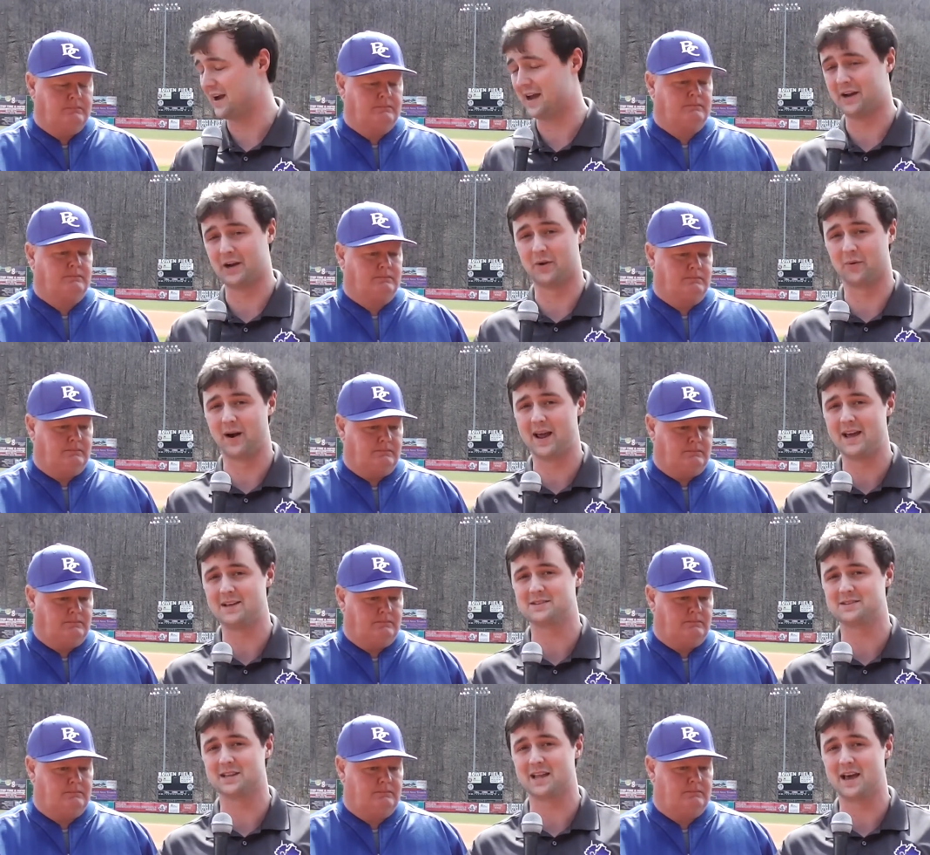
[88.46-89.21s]
Speaker 1: had a
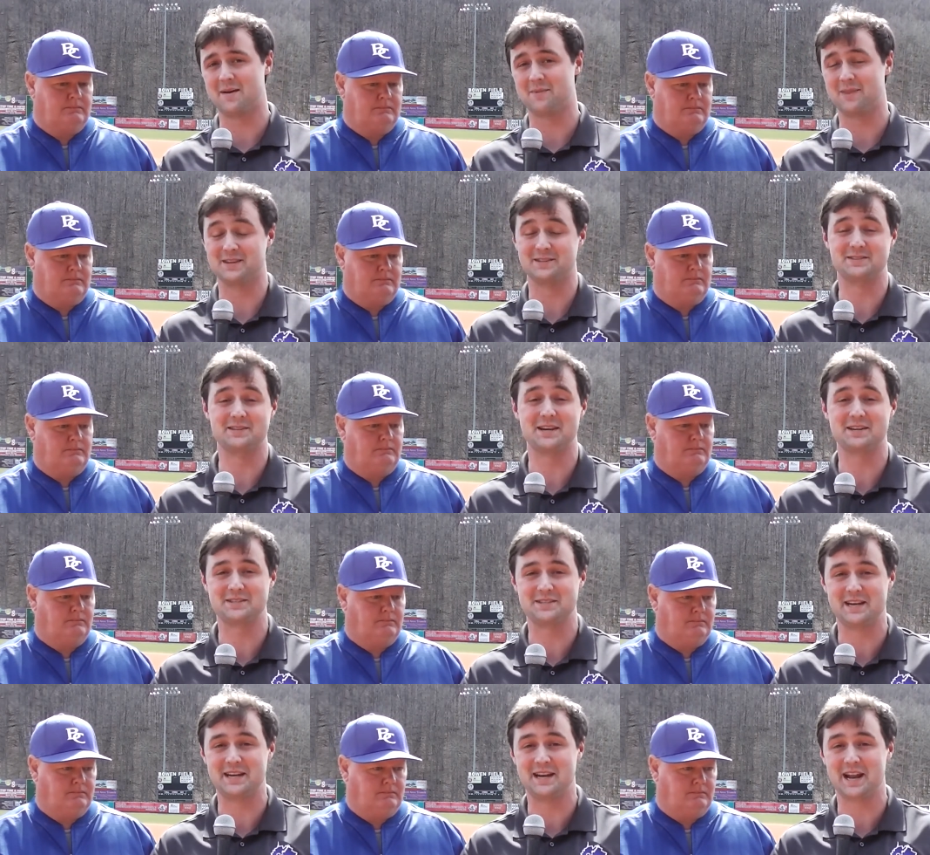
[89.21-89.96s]
grand slam in the
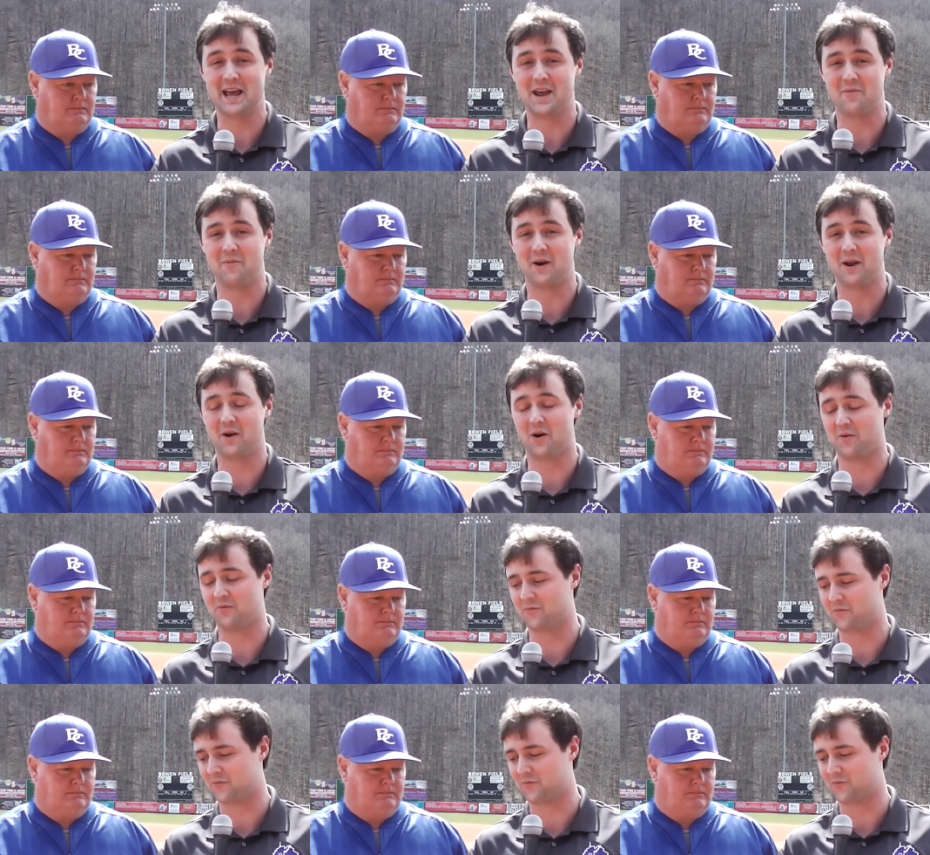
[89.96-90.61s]
16 8 win on